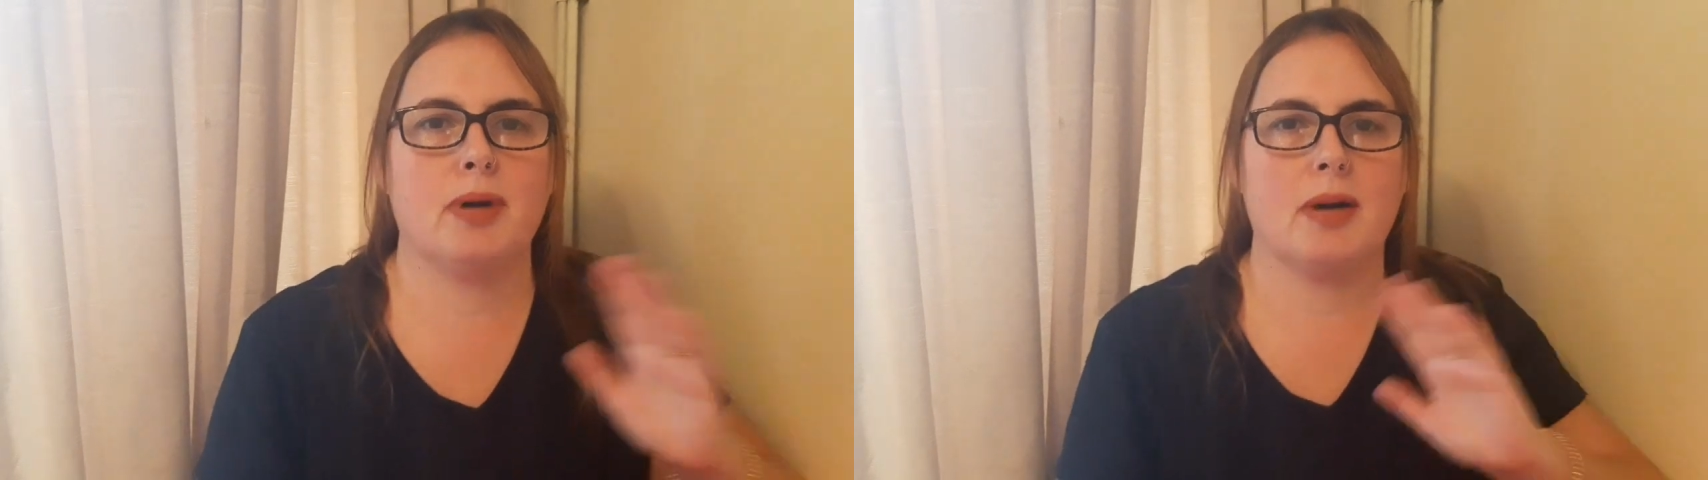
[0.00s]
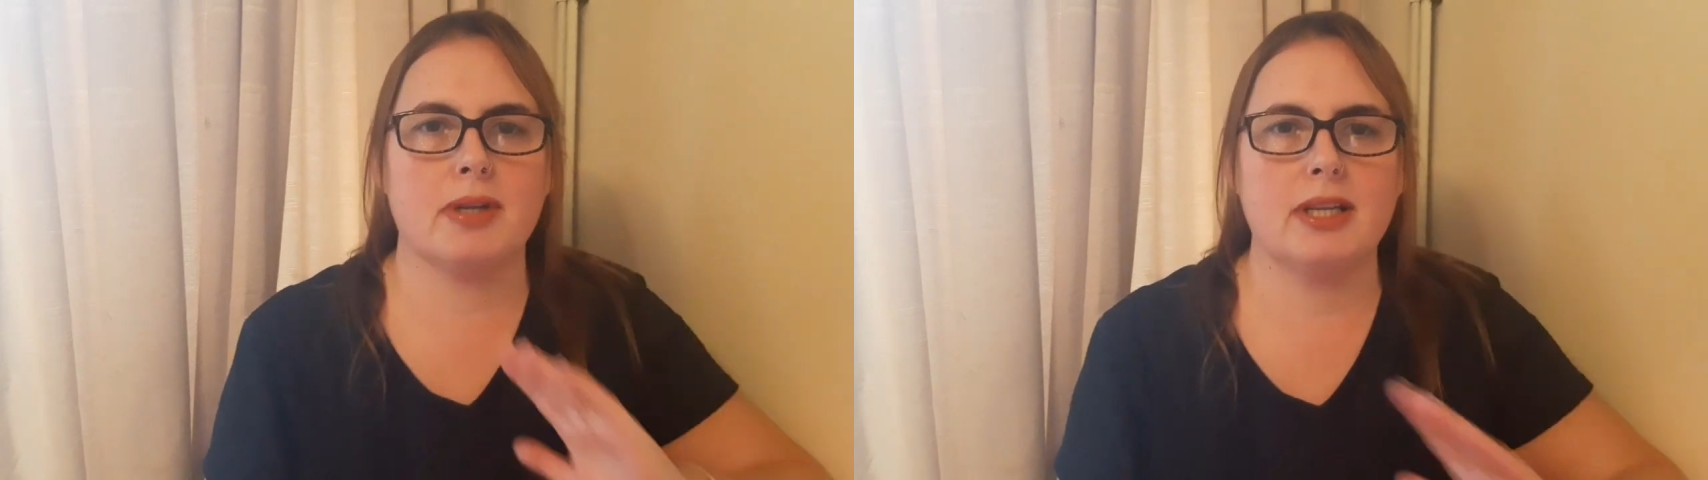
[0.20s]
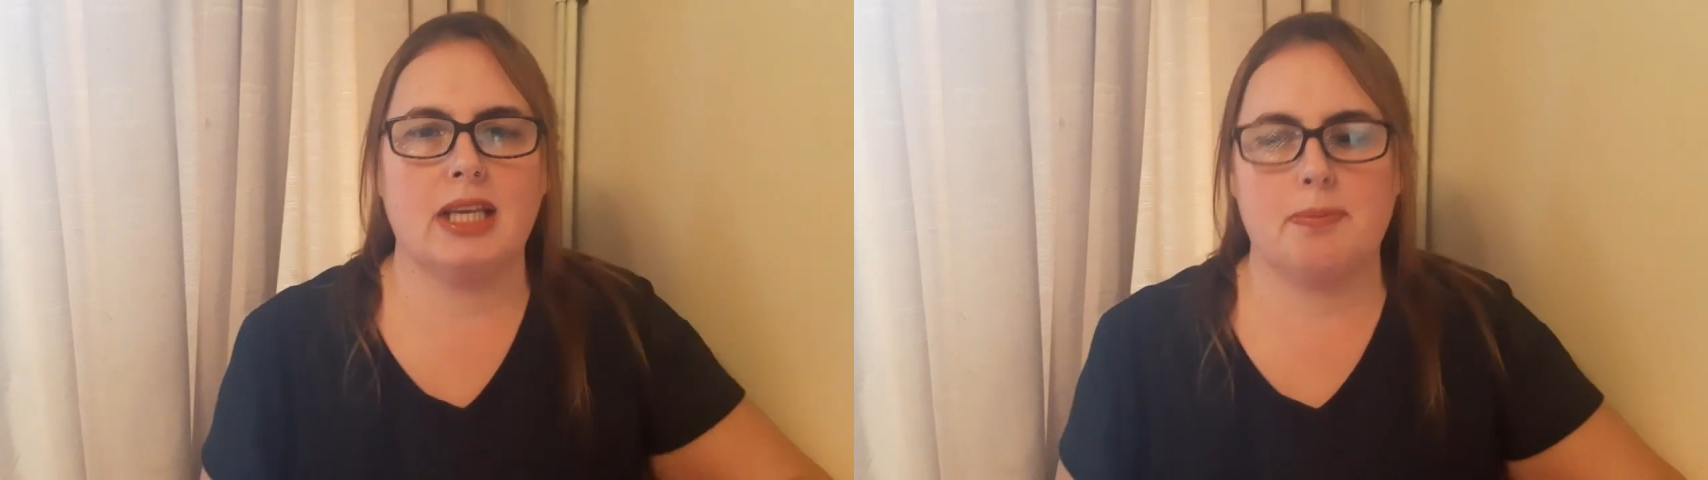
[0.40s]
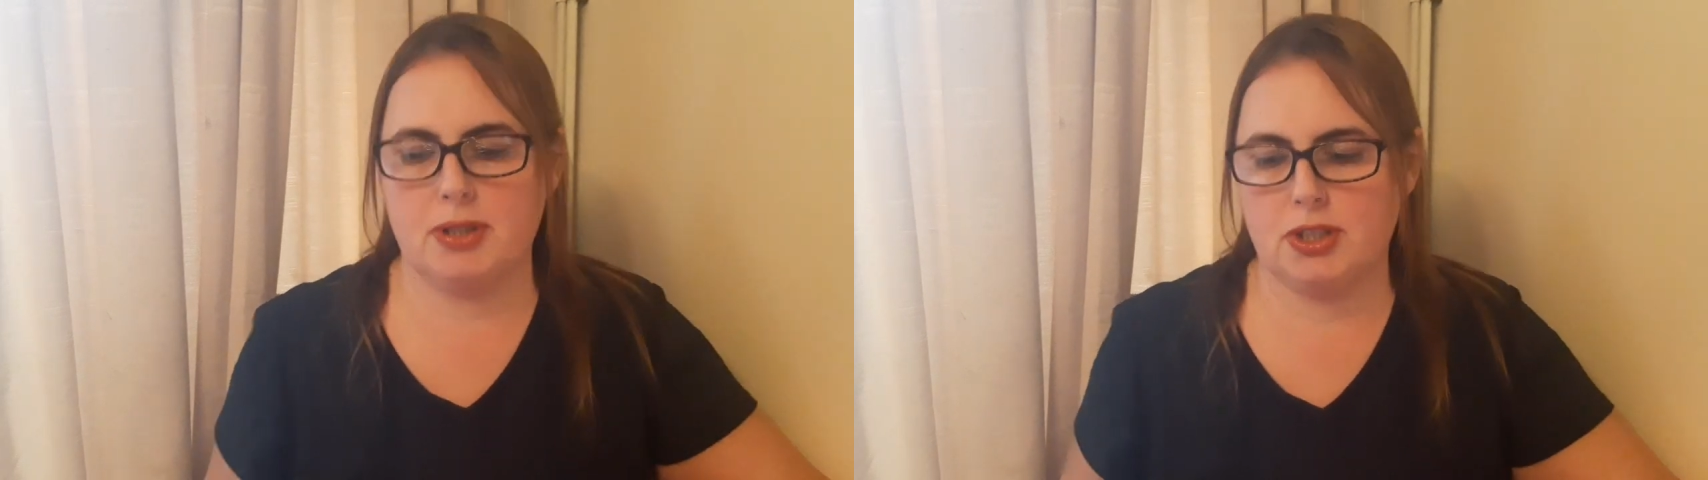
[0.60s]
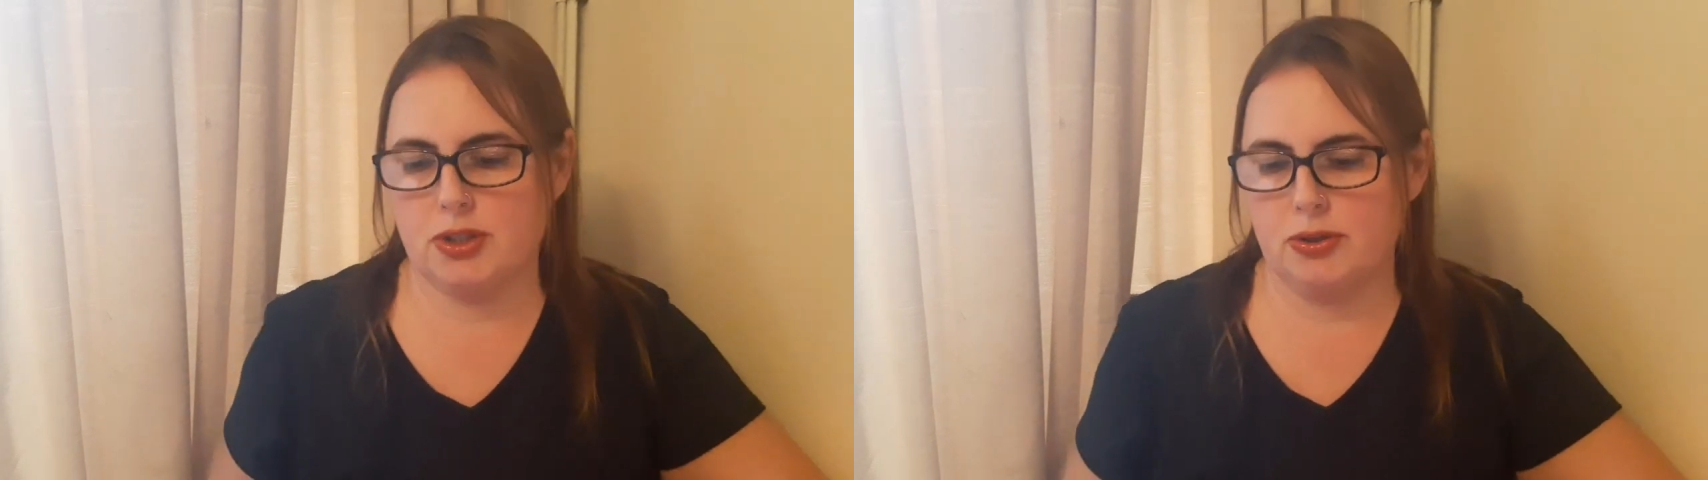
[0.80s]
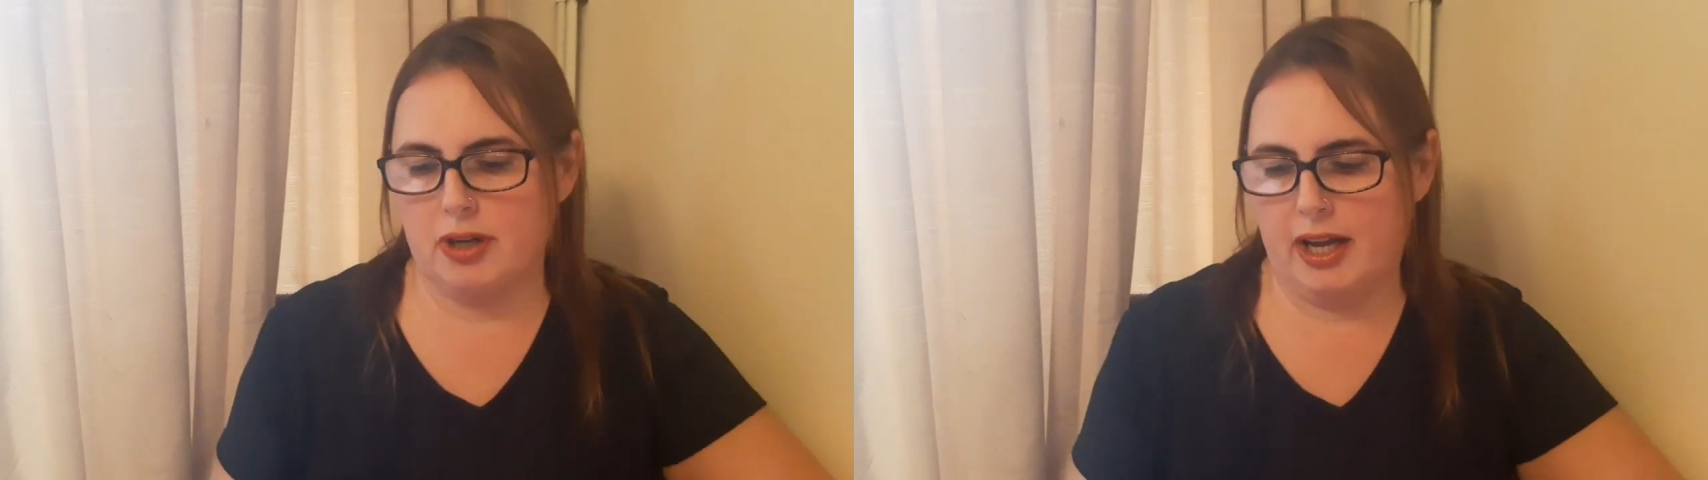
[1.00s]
but I'm going to keep it short.